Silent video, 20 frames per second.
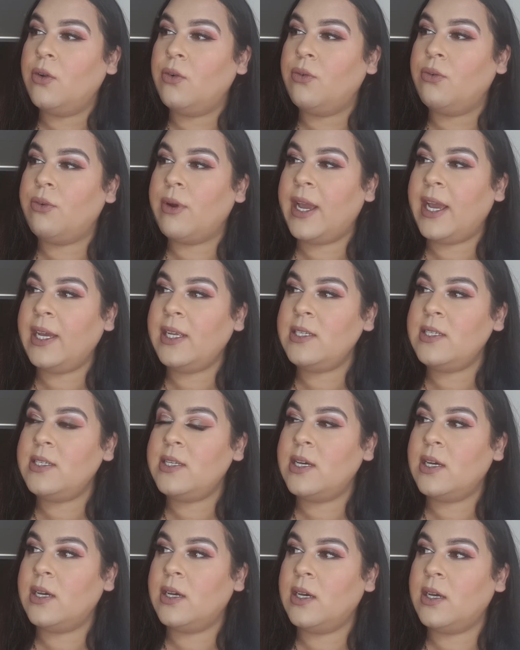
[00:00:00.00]
red,
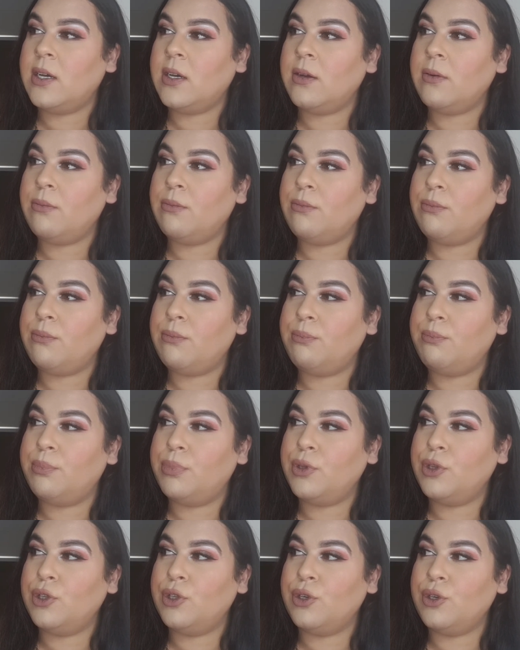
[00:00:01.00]

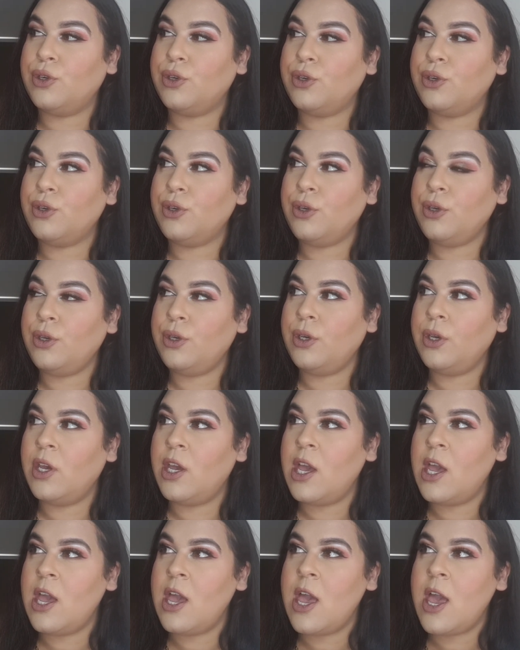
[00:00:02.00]
blue,
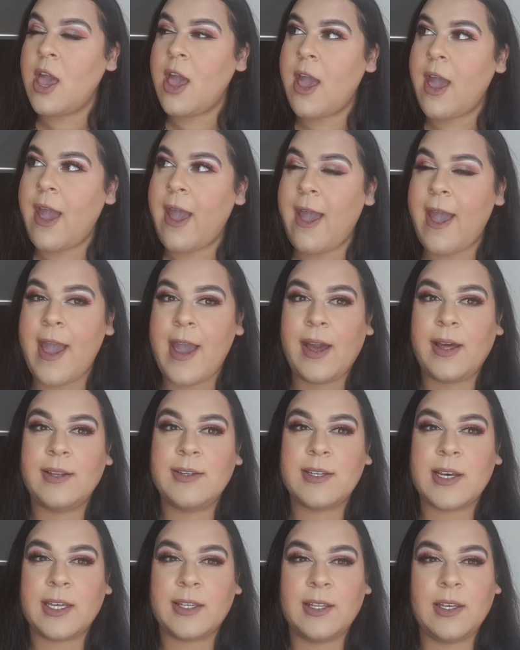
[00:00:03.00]

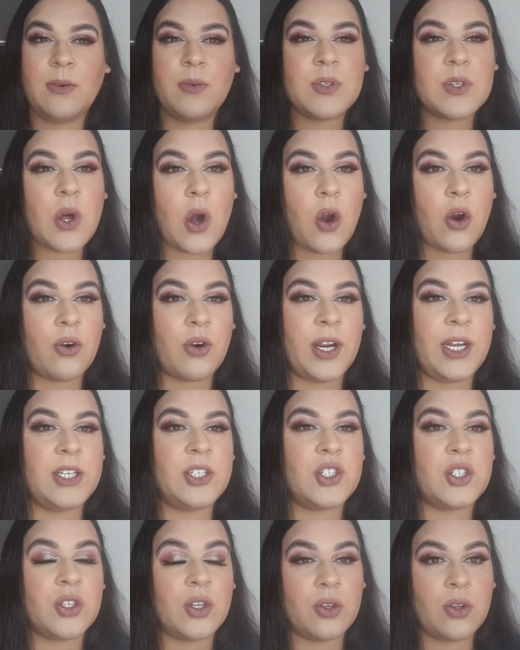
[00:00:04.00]
and I think it was
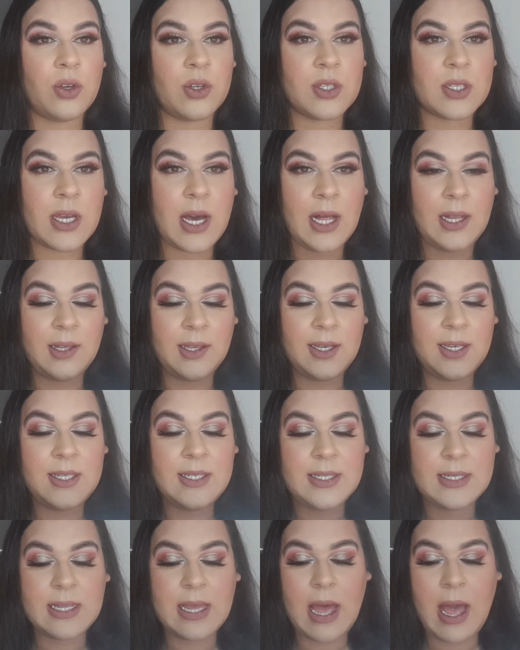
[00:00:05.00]
orange, so those
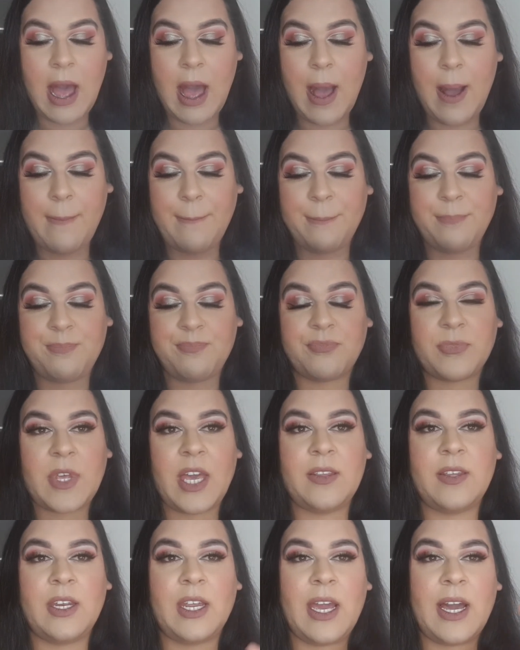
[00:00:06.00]
colors. And
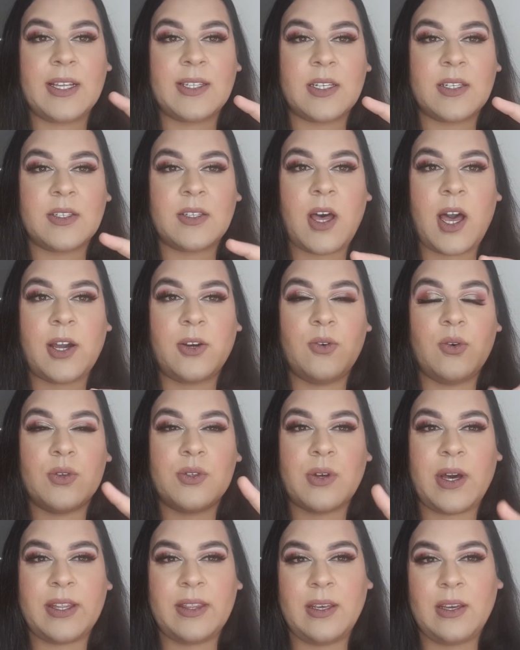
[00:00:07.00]
then it has a cycle,
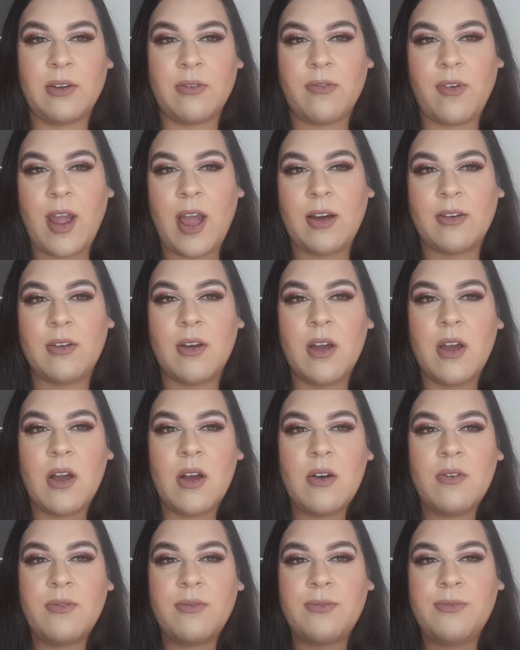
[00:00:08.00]
so I think around
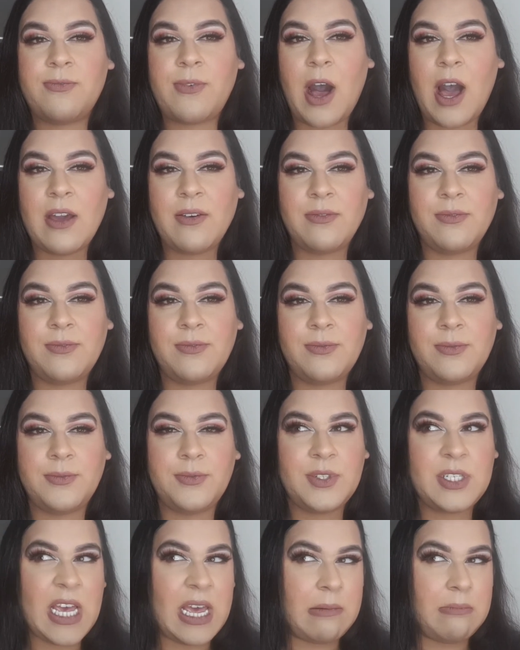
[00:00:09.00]

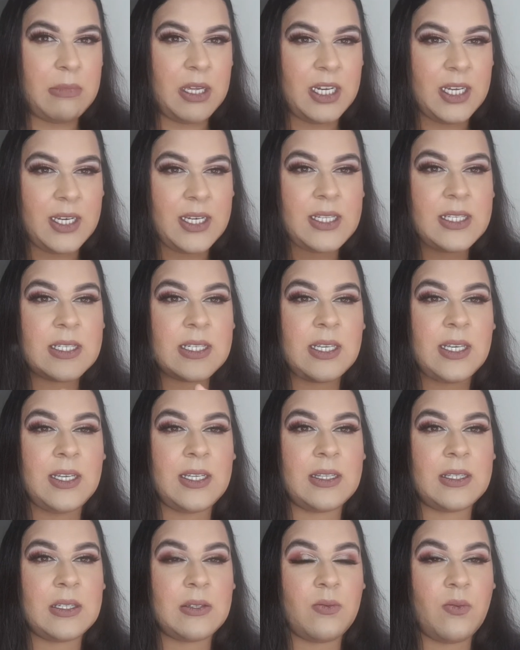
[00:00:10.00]
5-10 minutes
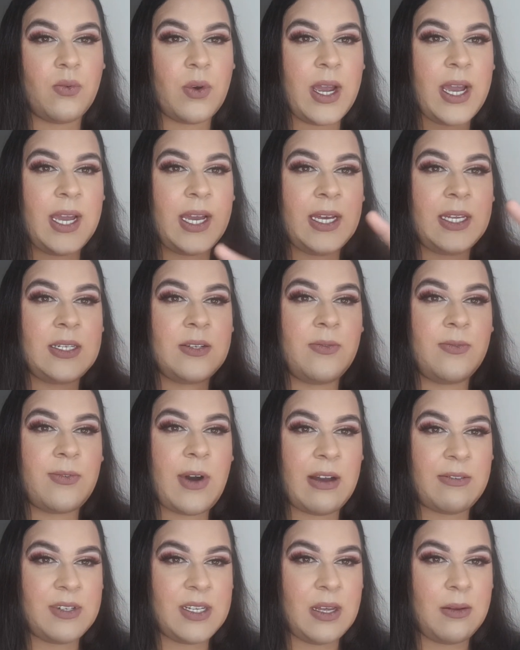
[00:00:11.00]
it's red,
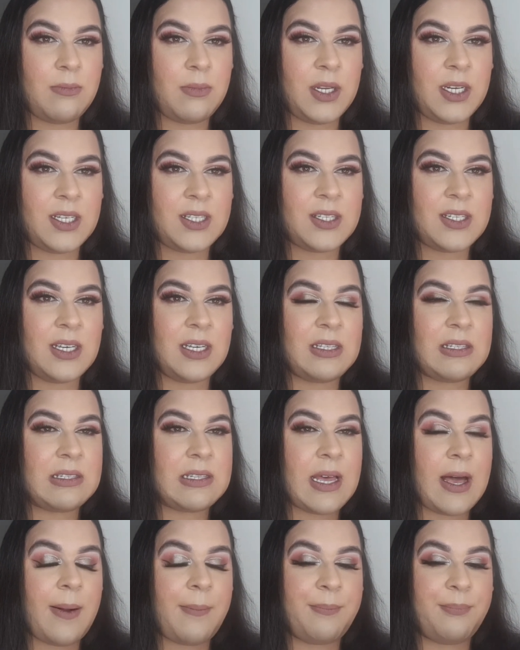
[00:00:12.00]
5-10 minutes it's